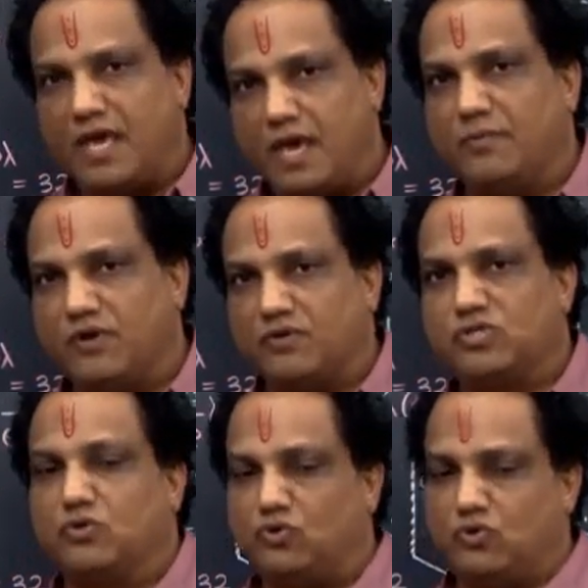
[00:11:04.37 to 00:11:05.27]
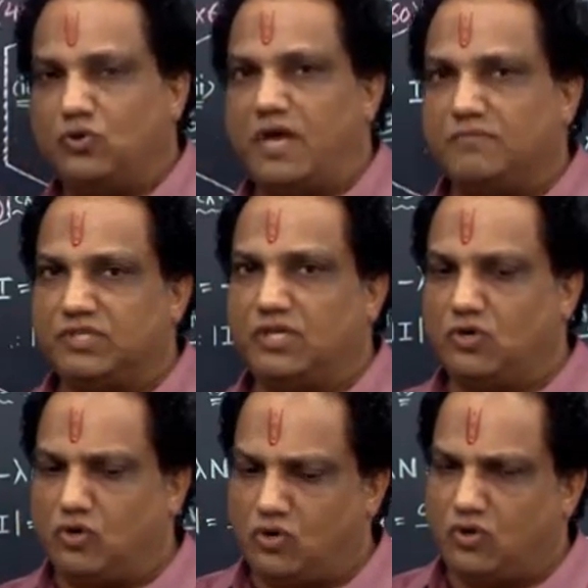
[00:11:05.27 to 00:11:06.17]
M equals to
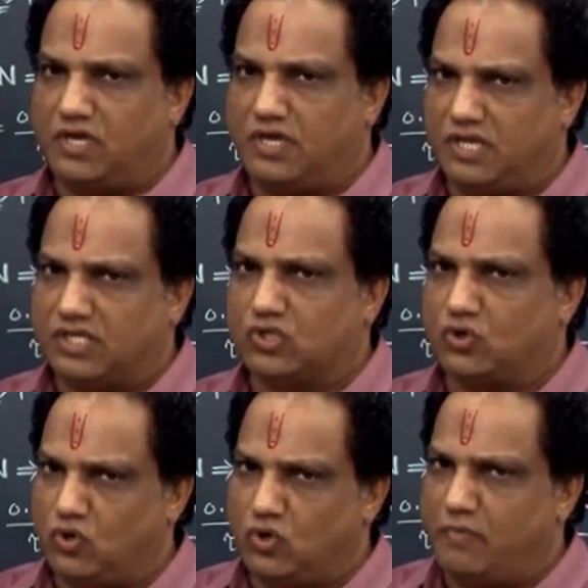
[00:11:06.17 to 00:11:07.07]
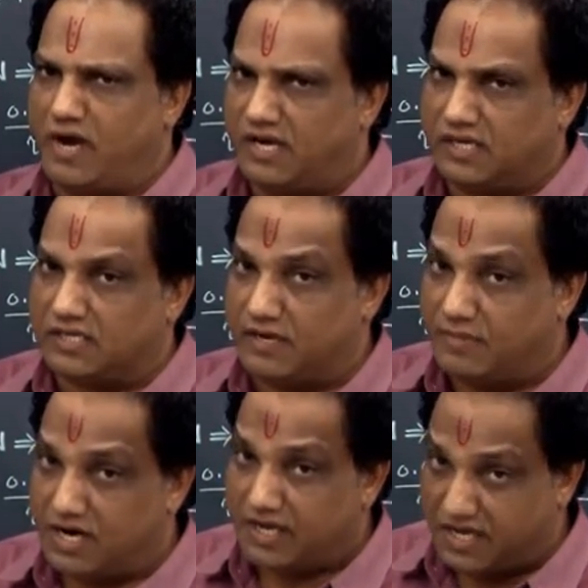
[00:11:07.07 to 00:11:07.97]
m0 e raised to minus
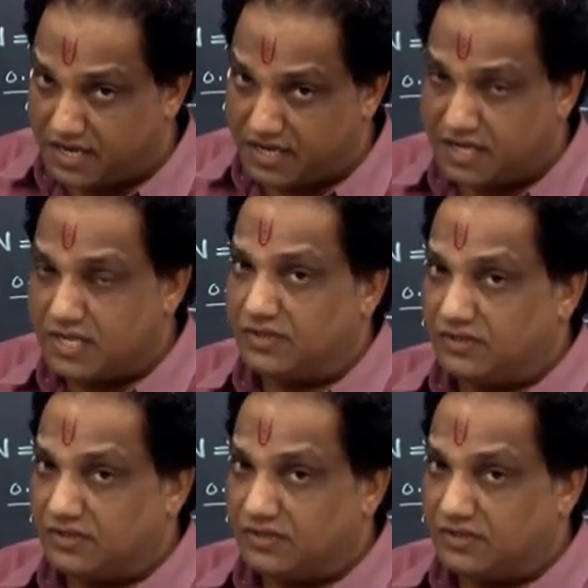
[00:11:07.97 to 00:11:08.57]
lambda t.